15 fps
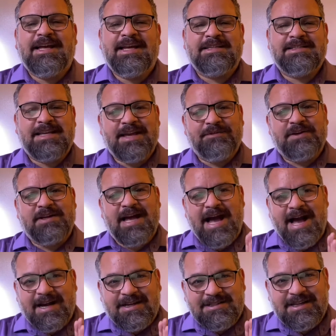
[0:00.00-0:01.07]
is given
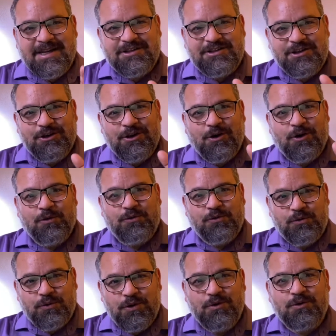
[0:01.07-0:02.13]
access to go
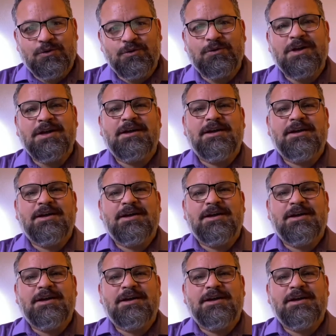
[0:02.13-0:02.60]
through